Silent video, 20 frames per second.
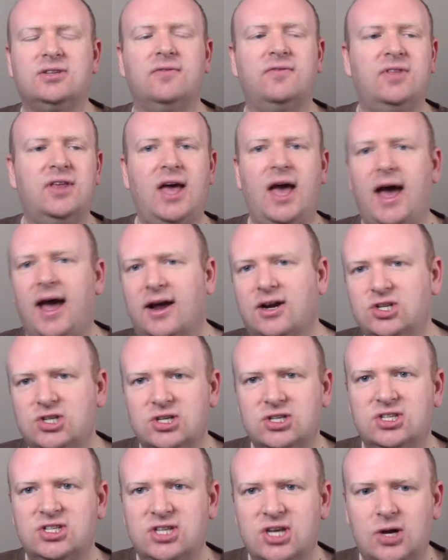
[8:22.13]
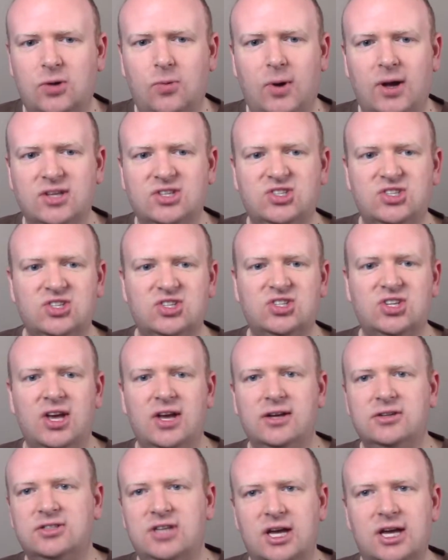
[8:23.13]
of the action sequences
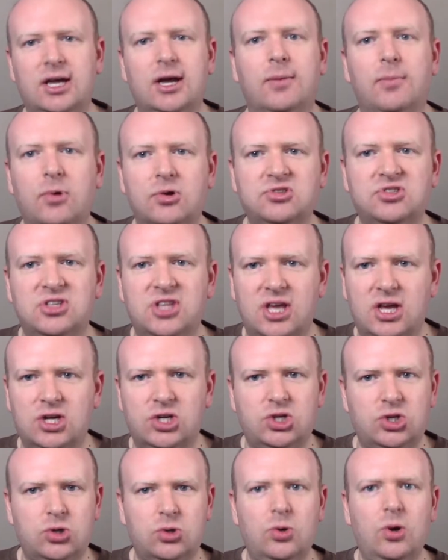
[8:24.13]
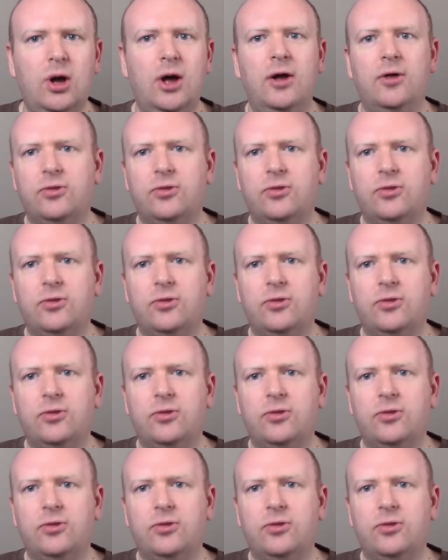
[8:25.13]
taking up most of the issue.